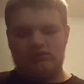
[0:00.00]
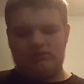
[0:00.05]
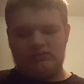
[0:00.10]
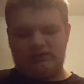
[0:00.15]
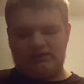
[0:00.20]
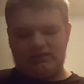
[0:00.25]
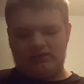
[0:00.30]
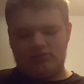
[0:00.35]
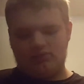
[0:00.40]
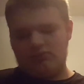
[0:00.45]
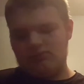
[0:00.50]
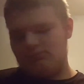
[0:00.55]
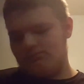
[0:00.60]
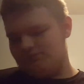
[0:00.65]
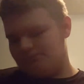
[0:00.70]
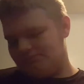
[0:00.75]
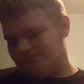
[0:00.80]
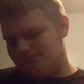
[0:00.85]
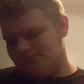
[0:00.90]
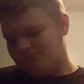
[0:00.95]
Now,
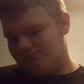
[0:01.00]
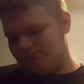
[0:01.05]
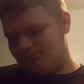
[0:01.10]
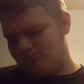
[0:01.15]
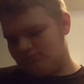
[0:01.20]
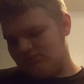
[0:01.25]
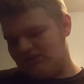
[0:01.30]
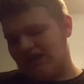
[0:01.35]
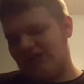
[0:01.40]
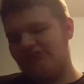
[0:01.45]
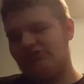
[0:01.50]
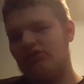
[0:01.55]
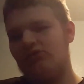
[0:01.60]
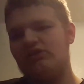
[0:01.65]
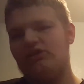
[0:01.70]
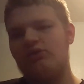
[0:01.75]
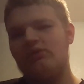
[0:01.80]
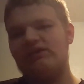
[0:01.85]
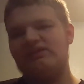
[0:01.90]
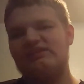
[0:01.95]
I
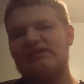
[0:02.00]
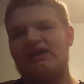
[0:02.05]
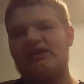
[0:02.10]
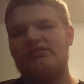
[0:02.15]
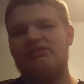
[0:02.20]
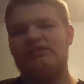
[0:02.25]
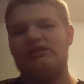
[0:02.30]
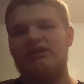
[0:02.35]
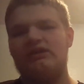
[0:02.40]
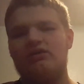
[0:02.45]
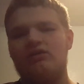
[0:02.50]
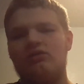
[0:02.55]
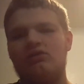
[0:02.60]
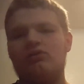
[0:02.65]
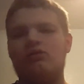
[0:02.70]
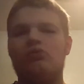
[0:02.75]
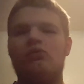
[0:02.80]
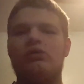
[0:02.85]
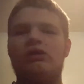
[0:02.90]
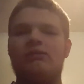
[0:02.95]
don't know exactly
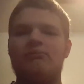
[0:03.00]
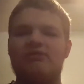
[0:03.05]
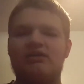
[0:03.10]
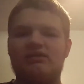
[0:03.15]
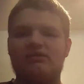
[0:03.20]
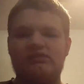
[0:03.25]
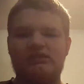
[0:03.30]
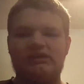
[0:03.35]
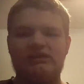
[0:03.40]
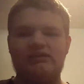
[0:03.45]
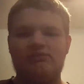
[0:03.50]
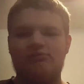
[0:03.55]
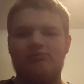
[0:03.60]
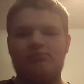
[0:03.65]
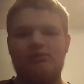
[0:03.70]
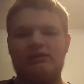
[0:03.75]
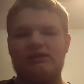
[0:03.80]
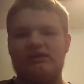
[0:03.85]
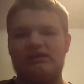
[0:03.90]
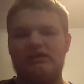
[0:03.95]
when I'm going to leave,
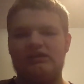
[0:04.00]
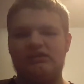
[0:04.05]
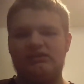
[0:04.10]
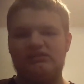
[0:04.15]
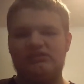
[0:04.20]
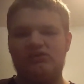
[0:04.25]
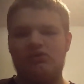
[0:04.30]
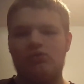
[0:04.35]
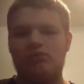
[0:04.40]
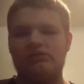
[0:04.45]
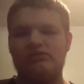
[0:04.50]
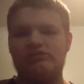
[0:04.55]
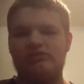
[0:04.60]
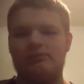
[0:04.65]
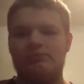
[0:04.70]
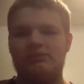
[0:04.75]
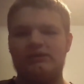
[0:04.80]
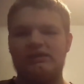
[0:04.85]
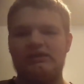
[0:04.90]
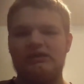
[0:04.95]
but it is going
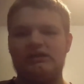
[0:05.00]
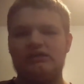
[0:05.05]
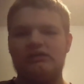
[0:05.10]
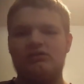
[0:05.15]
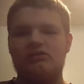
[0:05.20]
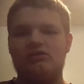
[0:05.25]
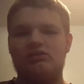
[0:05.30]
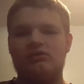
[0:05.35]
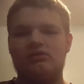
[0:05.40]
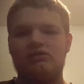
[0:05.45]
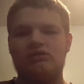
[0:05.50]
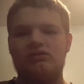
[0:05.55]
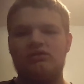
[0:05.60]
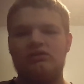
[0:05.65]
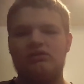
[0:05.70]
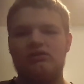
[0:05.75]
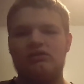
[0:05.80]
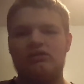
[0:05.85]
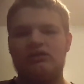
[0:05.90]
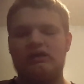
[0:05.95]
to be
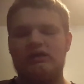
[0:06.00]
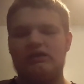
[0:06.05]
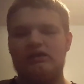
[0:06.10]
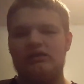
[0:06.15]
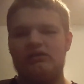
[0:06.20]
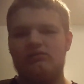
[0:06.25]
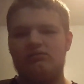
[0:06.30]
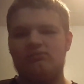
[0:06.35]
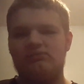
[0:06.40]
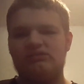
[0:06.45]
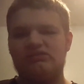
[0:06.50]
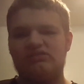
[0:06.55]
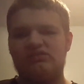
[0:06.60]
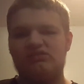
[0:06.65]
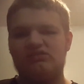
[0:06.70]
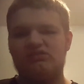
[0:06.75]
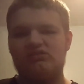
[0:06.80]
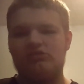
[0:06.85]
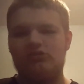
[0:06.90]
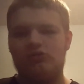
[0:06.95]

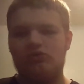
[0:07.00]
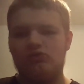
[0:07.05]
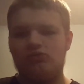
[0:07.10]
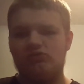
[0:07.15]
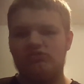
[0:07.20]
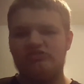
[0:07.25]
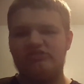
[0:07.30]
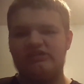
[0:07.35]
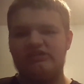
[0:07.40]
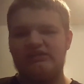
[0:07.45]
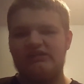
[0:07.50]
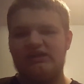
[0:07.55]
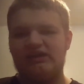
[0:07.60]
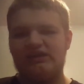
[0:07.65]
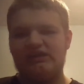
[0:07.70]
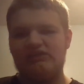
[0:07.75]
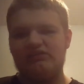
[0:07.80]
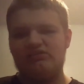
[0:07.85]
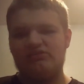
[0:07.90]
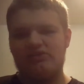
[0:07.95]
soon
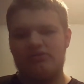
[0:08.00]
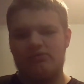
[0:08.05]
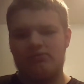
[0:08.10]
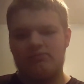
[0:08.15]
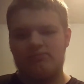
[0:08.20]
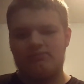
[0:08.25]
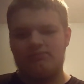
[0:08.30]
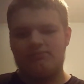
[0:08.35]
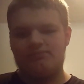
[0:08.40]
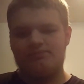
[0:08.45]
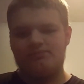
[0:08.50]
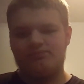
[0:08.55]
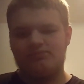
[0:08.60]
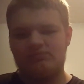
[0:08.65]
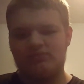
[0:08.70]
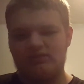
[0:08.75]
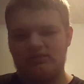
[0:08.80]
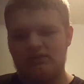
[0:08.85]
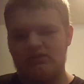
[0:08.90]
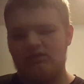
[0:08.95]
tonight,
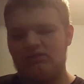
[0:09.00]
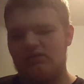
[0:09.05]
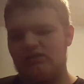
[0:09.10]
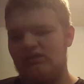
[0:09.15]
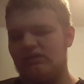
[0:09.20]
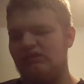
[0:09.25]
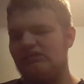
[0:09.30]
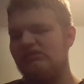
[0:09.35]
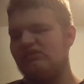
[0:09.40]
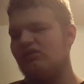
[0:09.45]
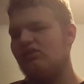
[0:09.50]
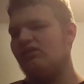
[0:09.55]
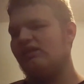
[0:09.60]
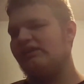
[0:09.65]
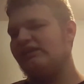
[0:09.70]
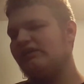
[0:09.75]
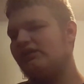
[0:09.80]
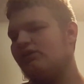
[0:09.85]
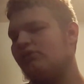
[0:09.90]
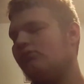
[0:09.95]
is all I
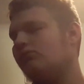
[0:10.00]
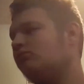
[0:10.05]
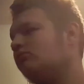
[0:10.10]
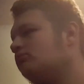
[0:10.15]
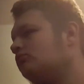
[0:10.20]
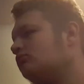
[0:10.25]
know.